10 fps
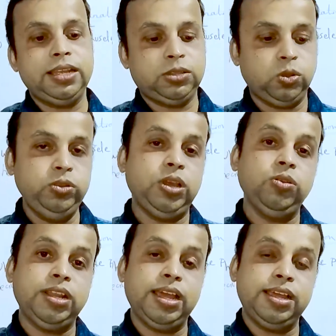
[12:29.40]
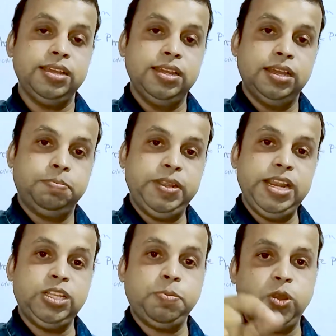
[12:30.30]
without the
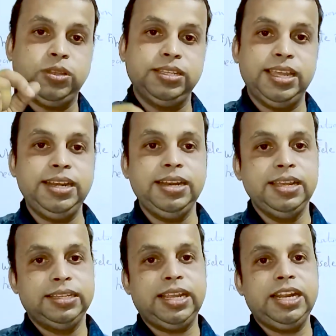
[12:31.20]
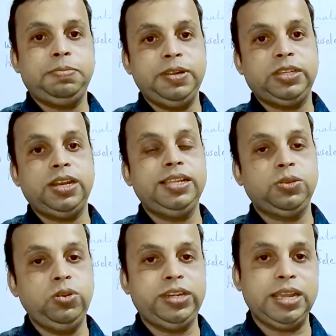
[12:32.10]
presence of oxygen, the respiration
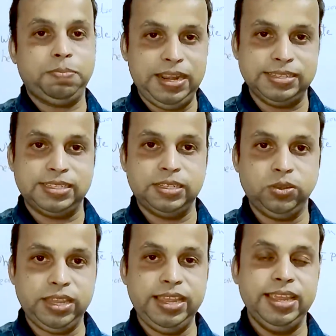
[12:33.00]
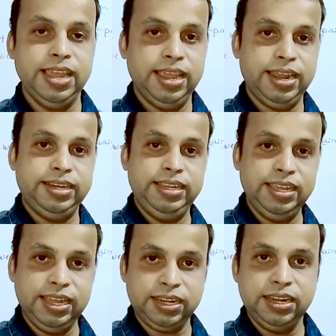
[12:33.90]
will take place. Okay, and
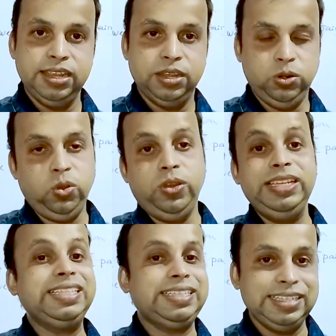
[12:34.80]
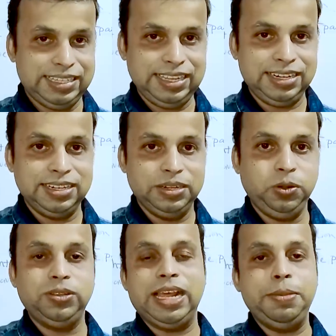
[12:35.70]
here no yeast is there,
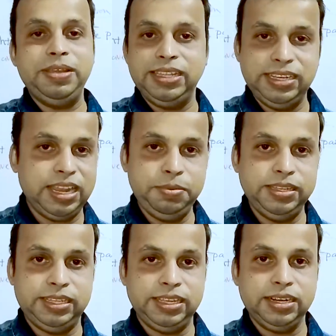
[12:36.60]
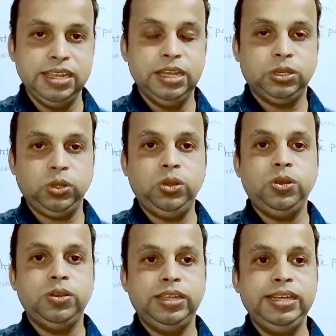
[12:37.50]
no zymase enzyme is there.
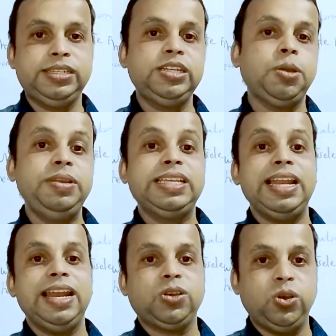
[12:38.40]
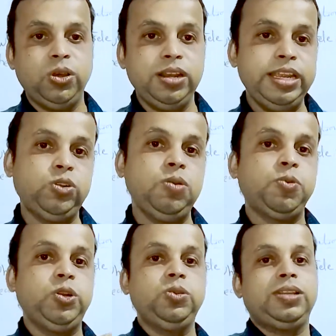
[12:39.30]
So instead of ethyl alcohol, it will
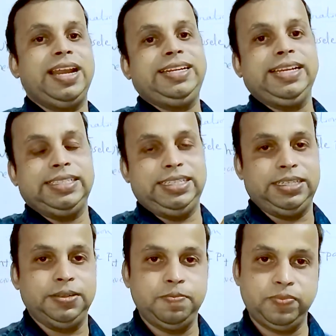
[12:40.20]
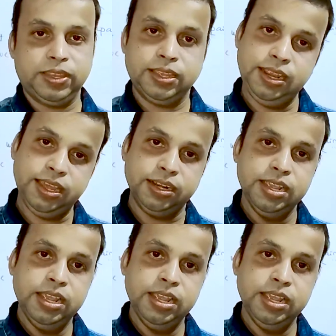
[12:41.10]
produce lactic acid. Clear?